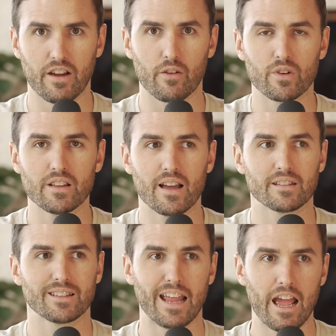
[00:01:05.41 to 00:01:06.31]
I
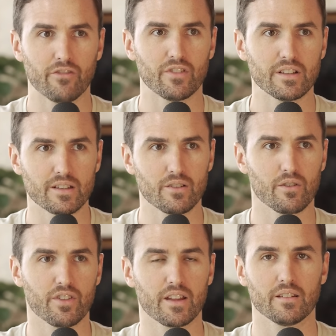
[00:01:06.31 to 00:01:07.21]
realize that every
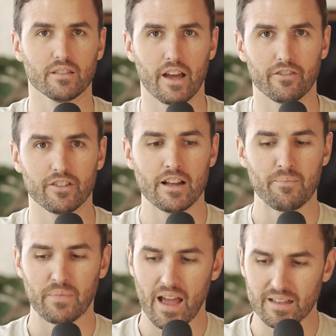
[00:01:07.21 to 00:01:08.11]
single thing in life
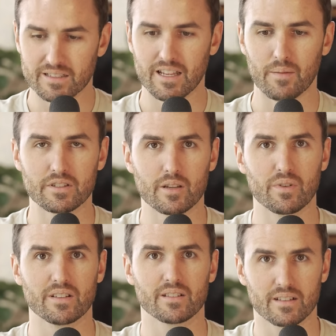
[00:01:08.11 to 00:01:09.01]
has steps to
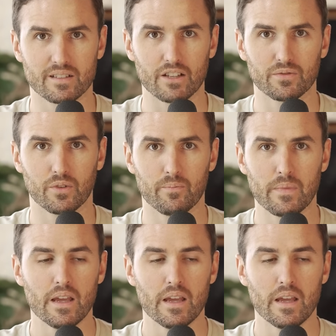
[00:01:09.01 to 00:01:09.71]
be successful.